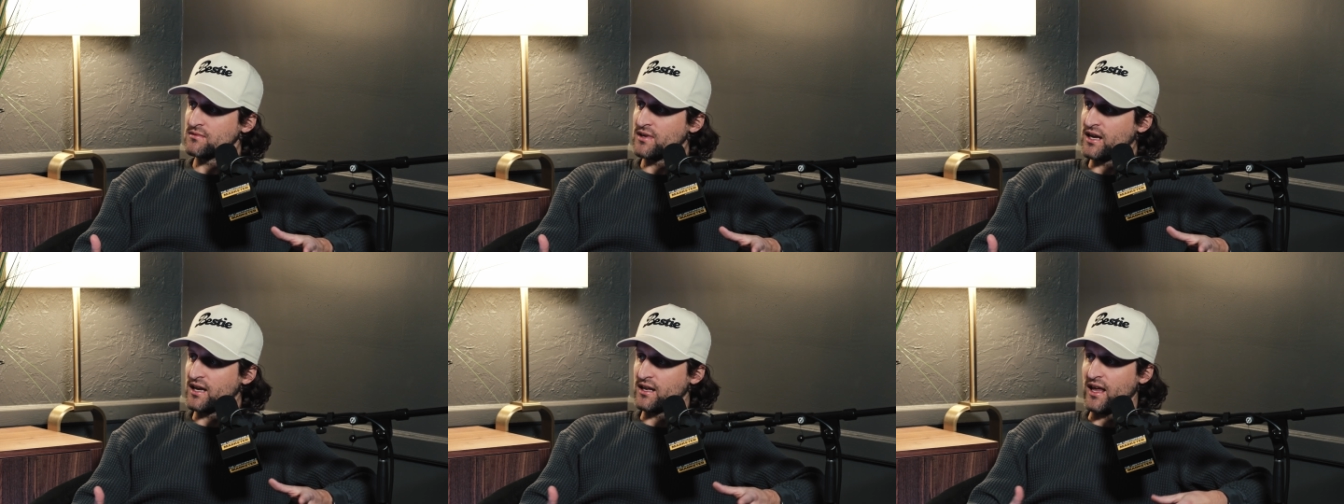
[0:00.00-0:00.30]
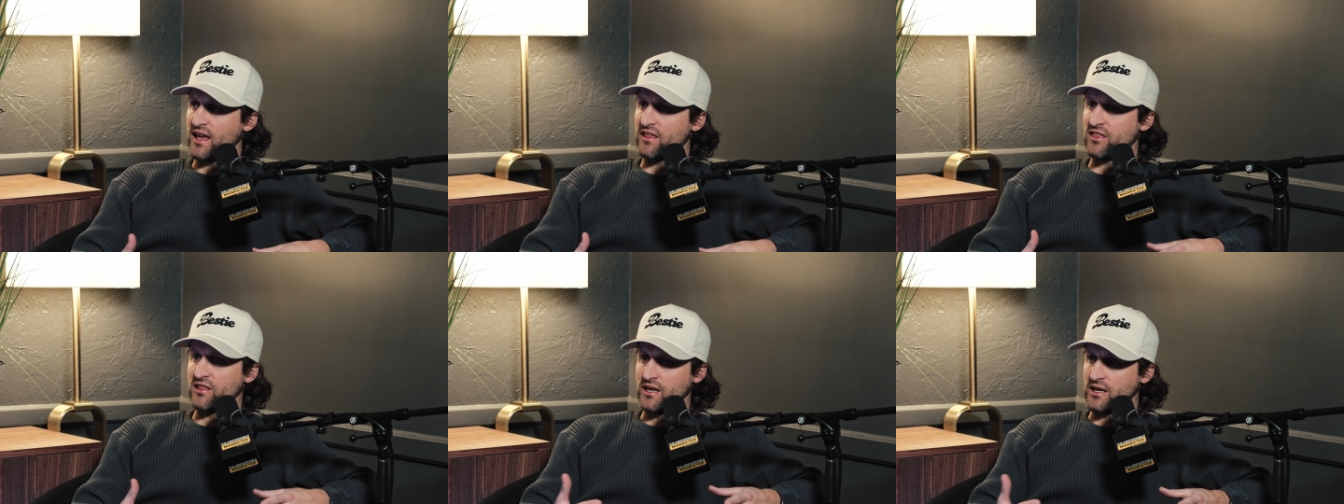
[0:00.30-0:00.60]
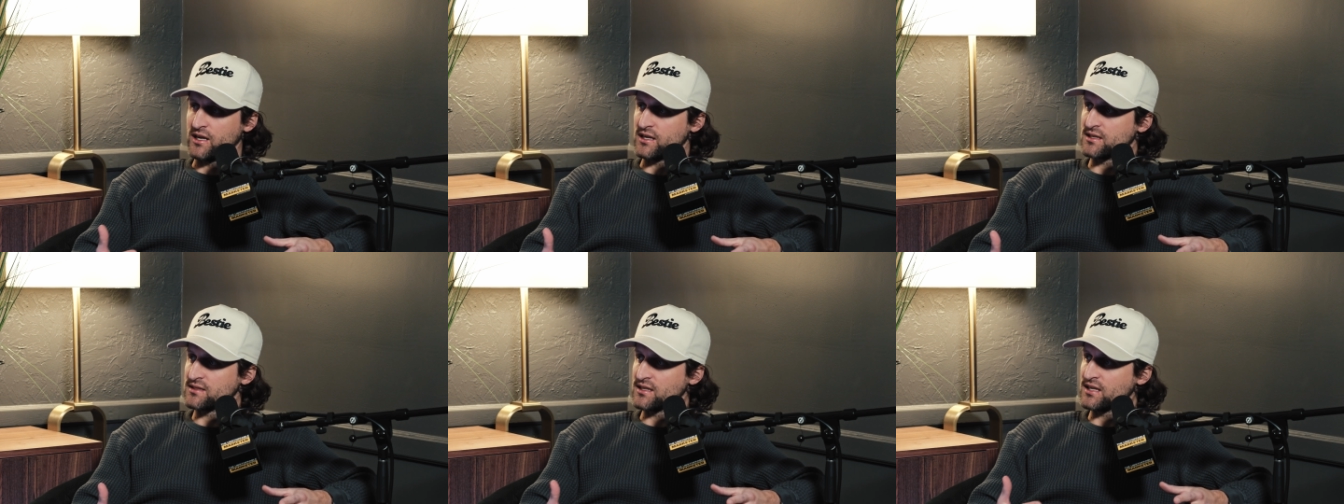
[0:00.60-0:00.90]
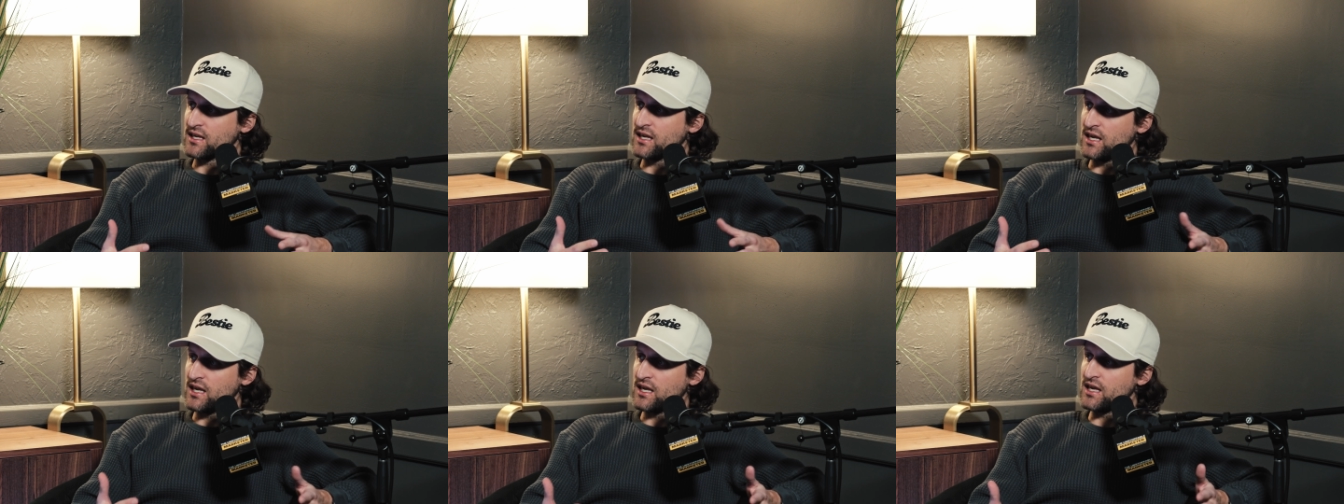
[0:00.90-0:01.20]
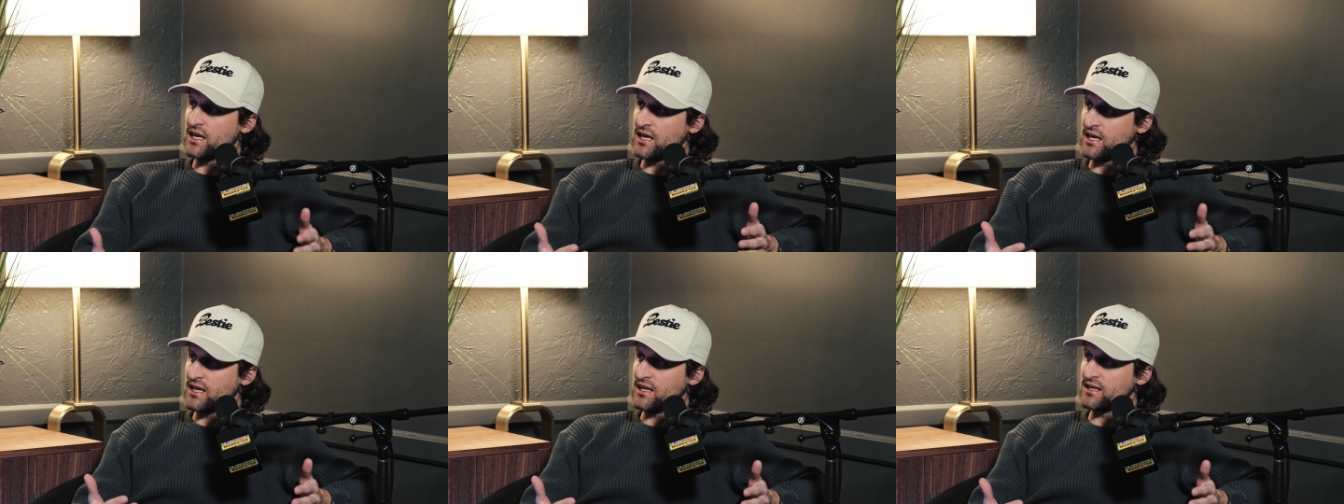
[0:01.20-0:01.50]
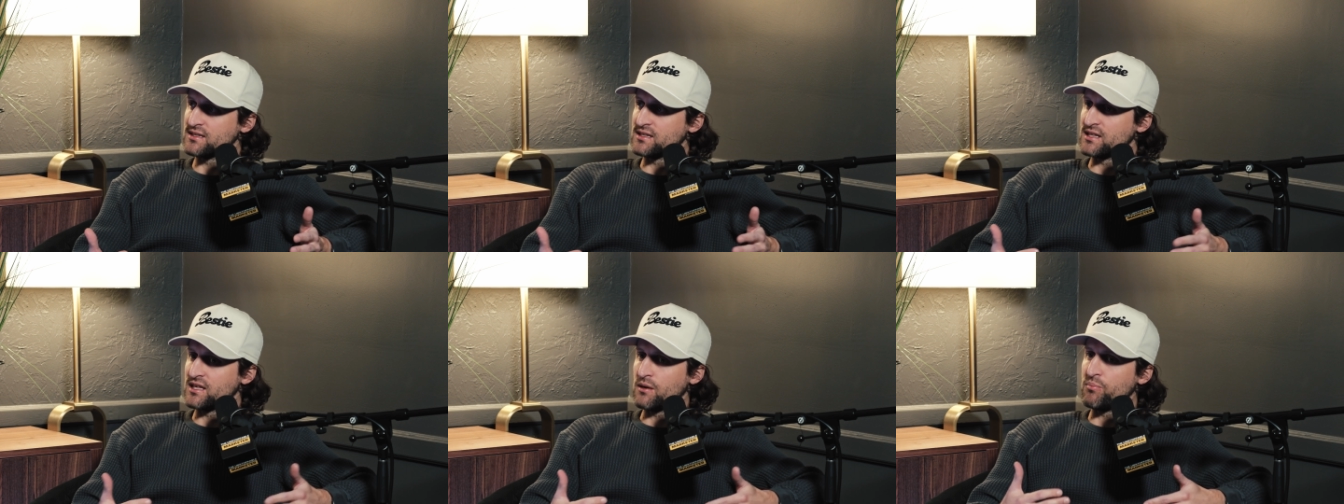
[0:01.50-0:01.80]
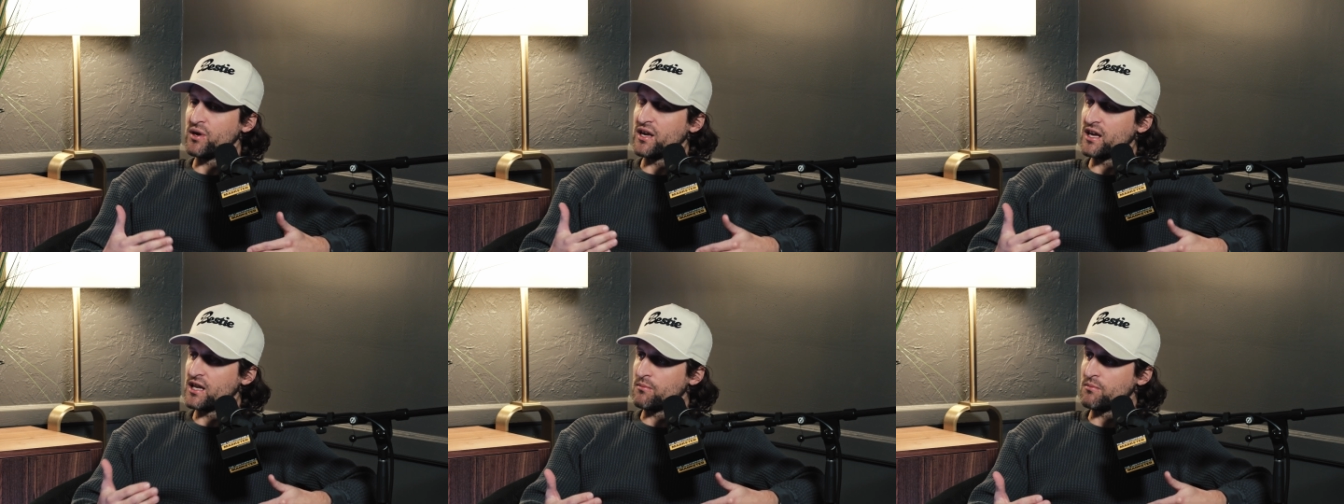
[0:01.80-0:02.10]
and athletics. Like he is the
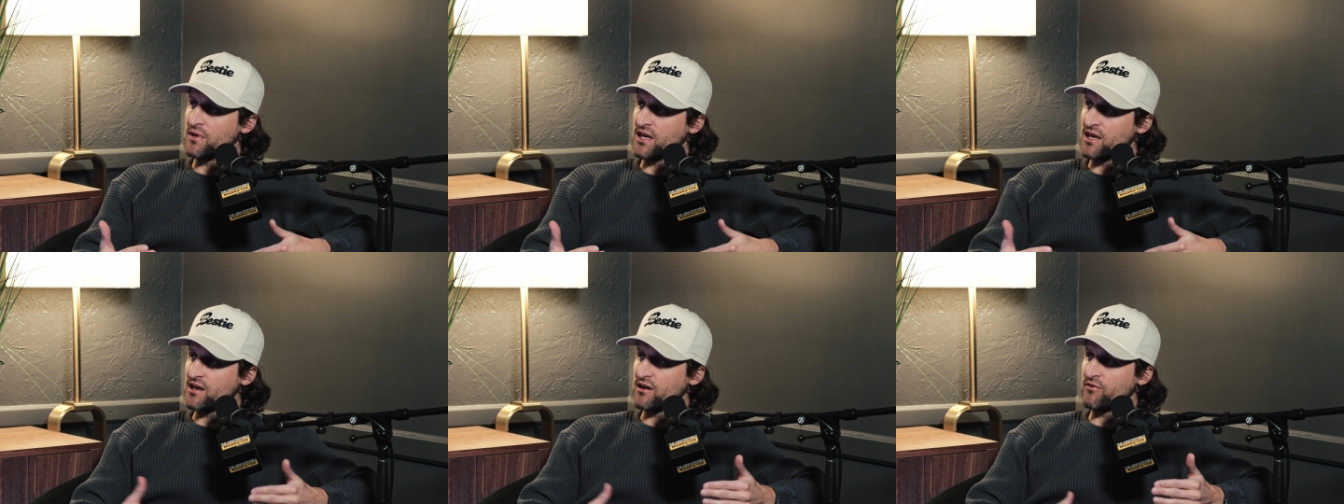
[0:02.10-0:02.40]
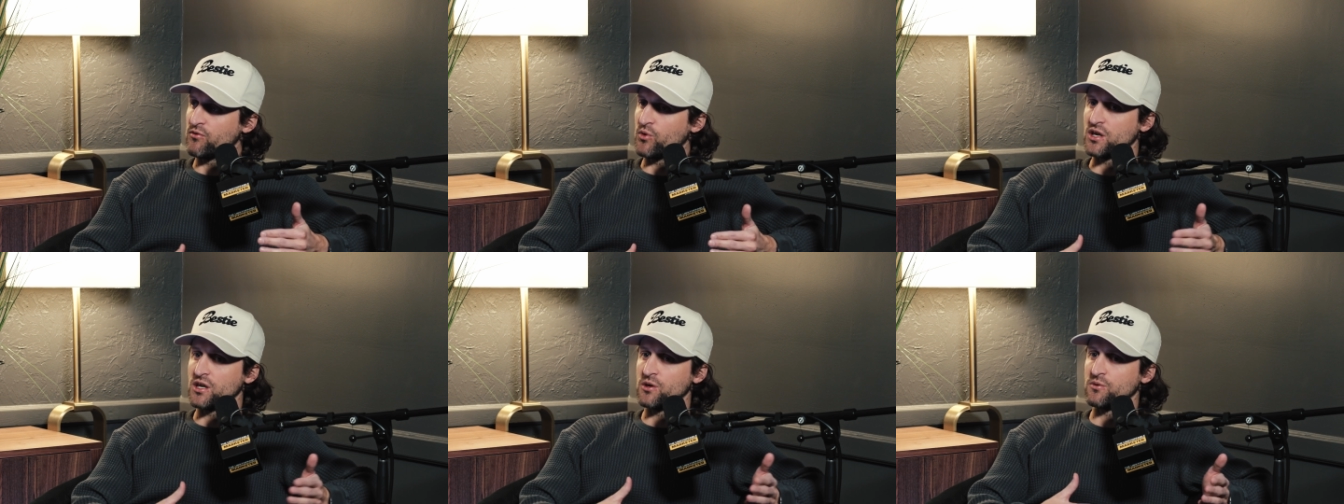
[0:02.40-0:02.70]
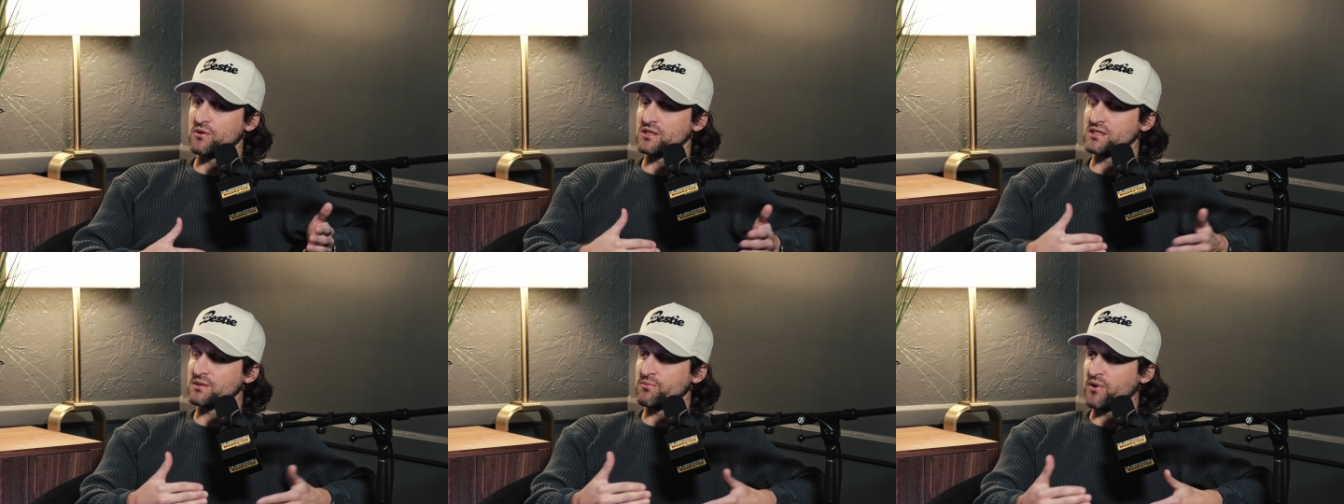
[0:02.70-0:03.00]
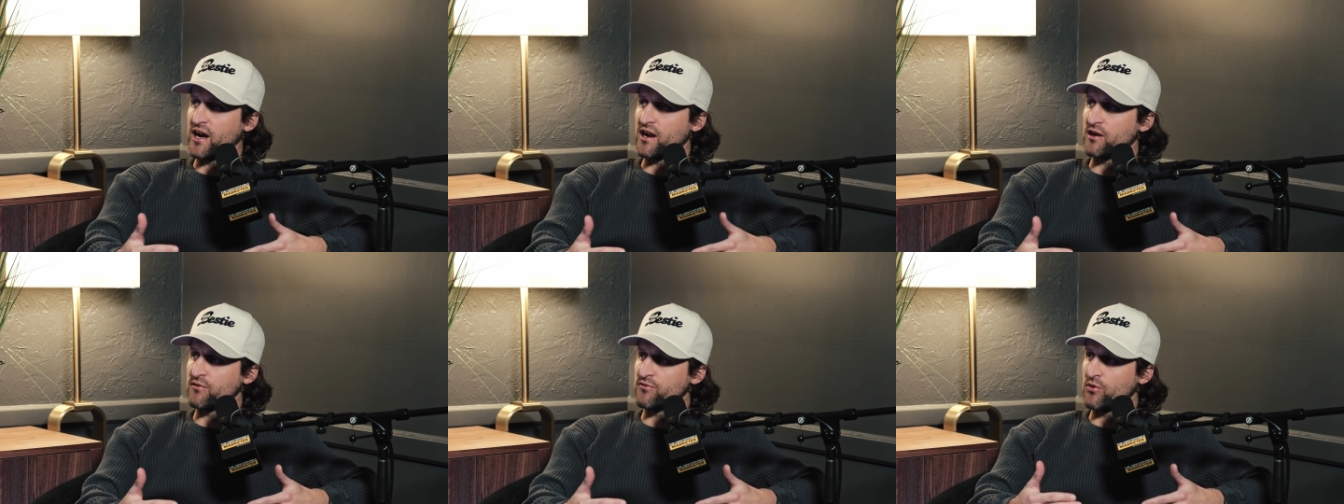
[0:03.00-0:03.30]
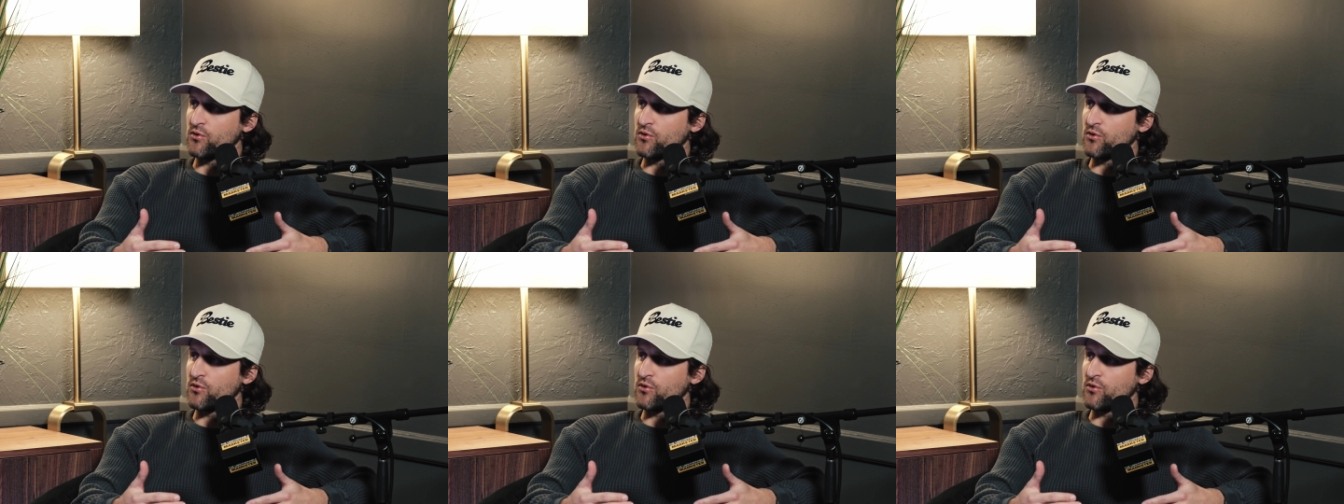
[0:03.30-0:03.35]
epitome of what you would aspire